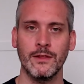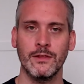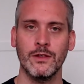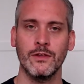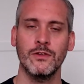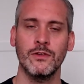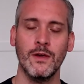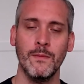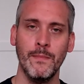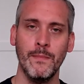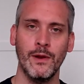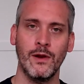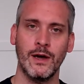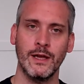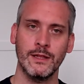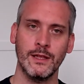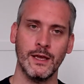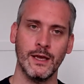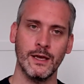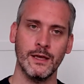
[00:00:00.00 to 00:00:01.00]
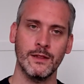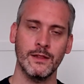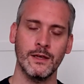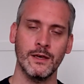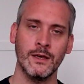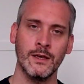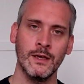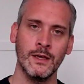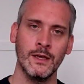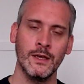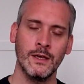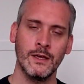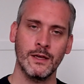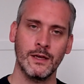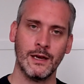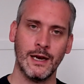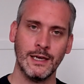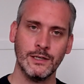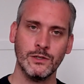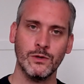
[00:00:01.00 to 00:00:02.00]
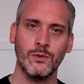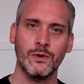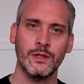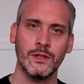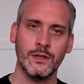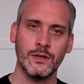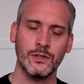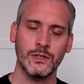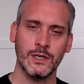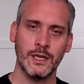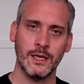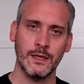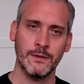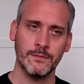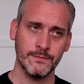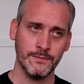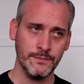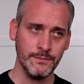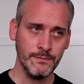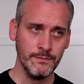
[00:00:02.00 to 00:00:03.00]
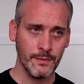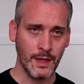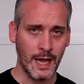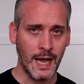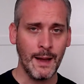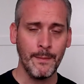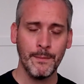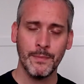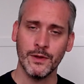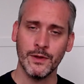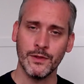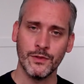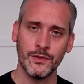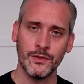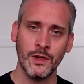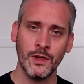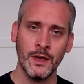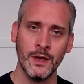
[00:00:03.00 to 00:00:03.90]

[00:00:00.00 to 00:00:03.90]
It's this simple idea that classical conditioning happens